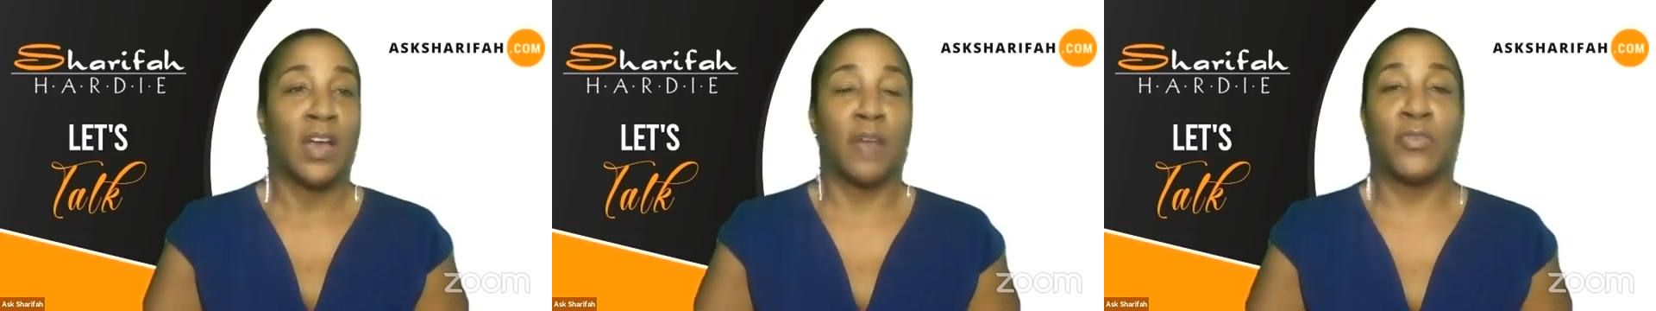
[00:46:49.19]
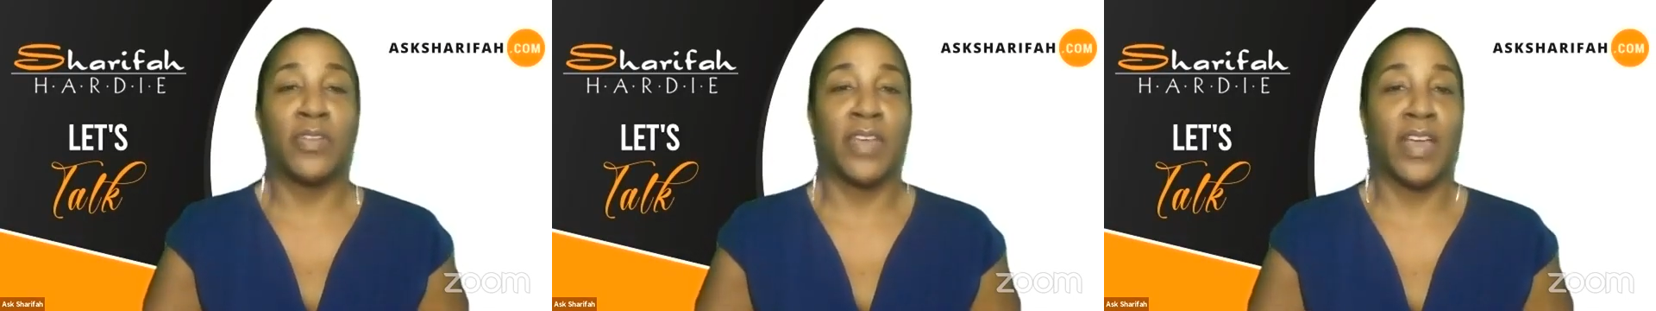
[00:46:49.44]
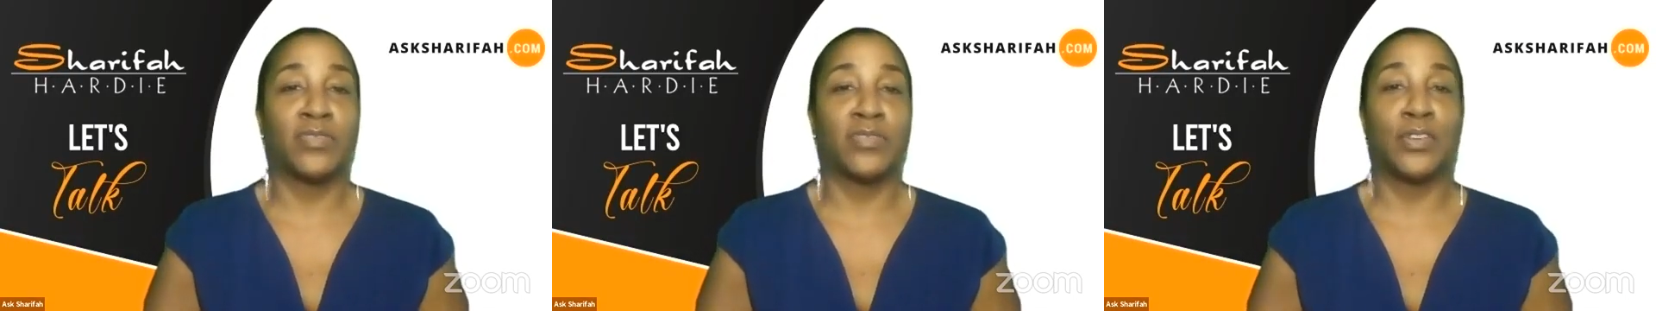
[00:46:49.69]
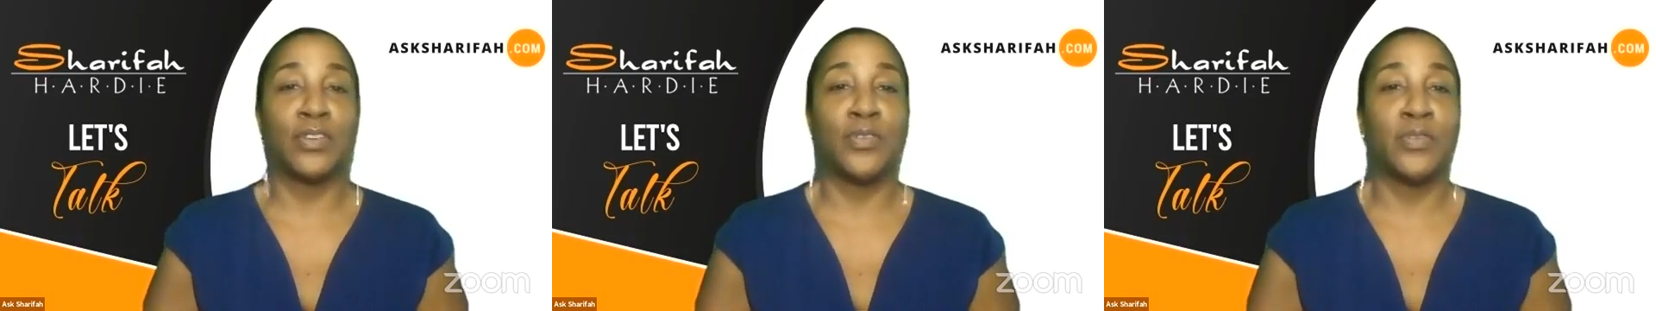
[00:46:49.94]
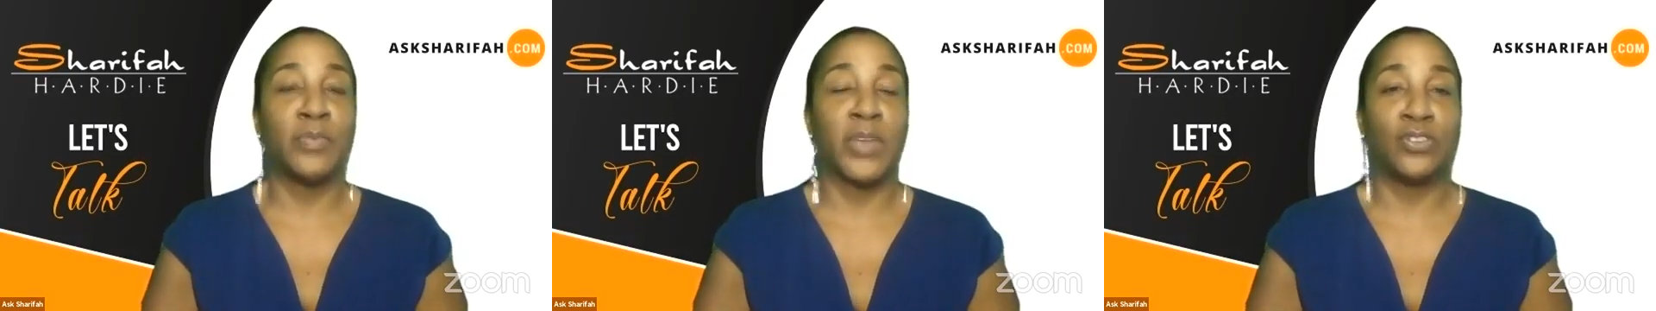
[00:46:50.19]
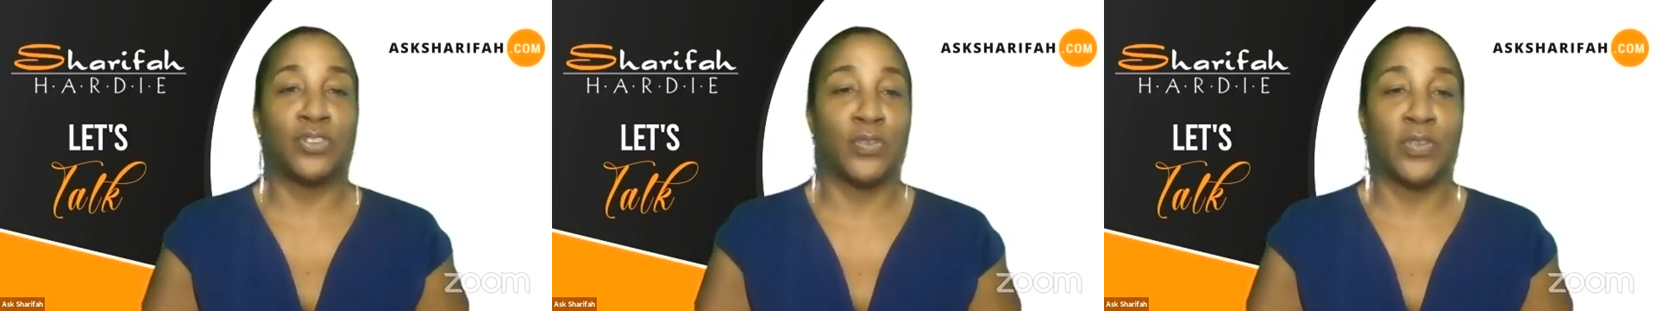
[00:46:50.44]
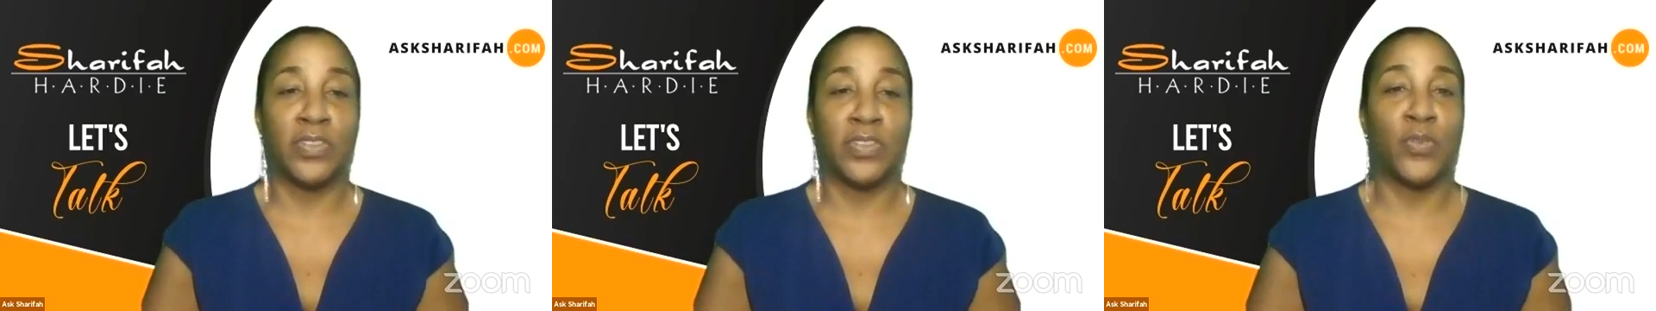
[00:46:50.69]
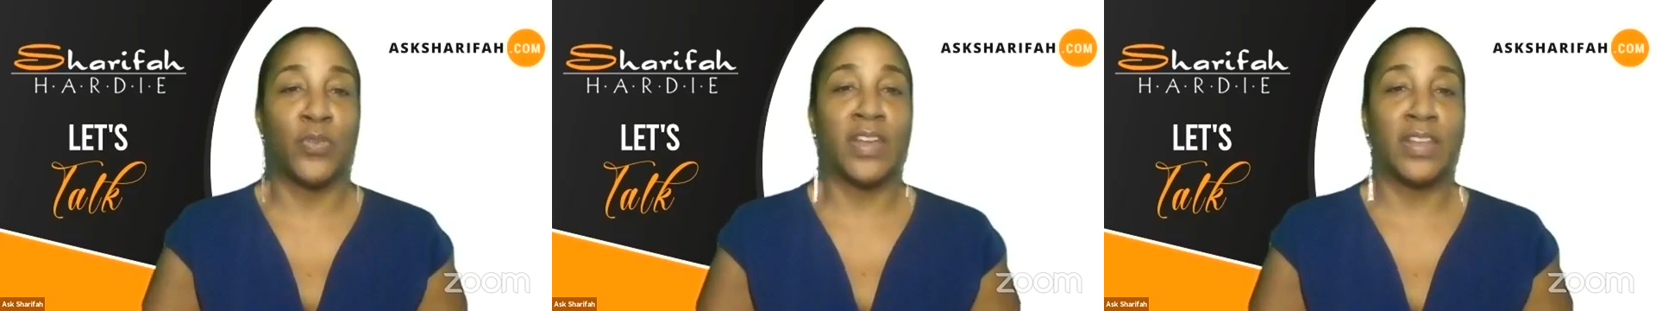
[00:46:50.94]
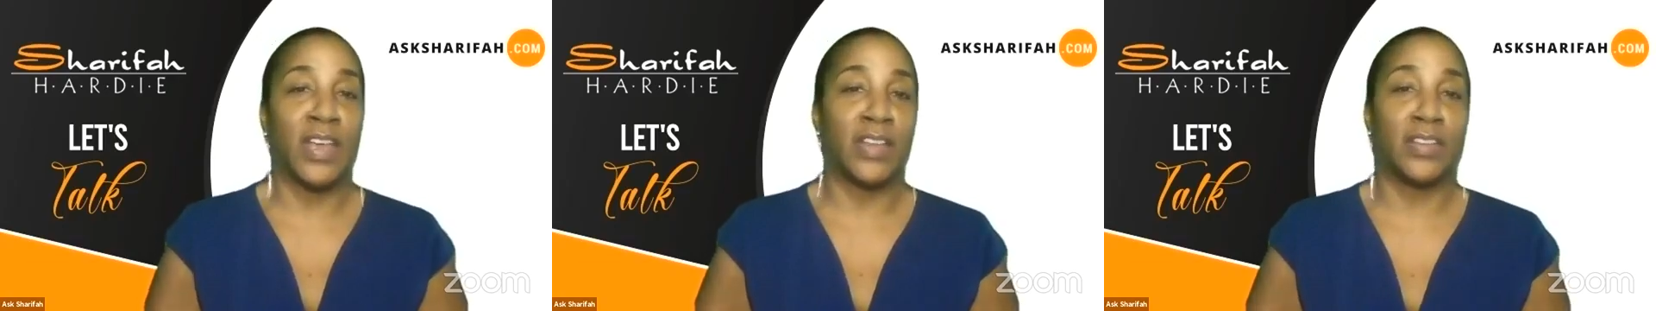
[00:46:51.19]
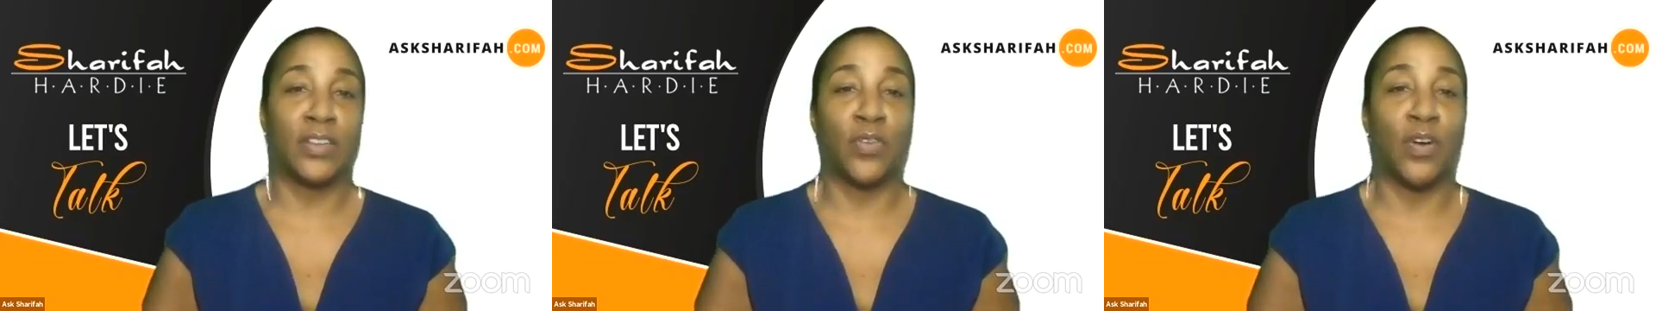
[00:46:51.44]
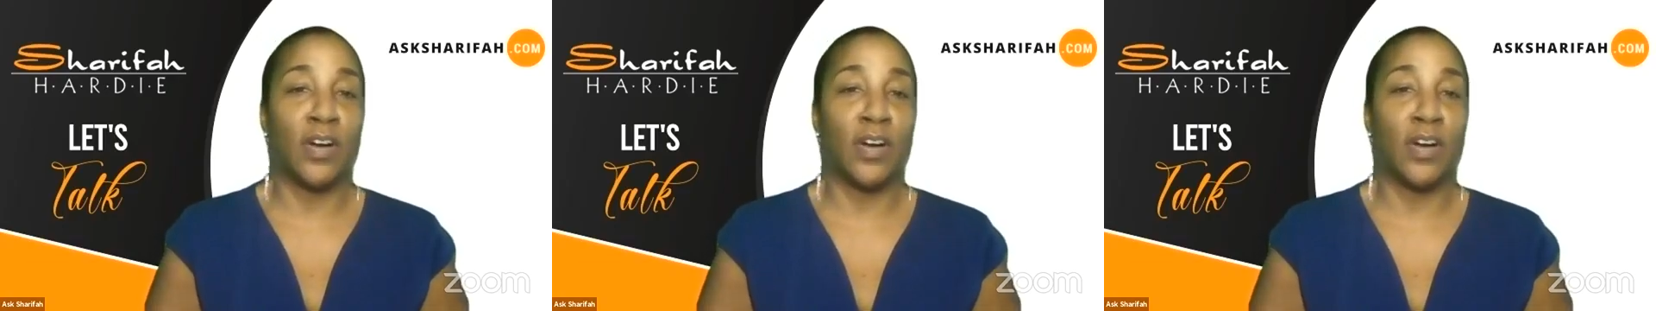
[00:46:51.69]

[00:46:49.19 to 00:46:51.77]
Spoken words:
I'm going to have to go and make sure that we're connected on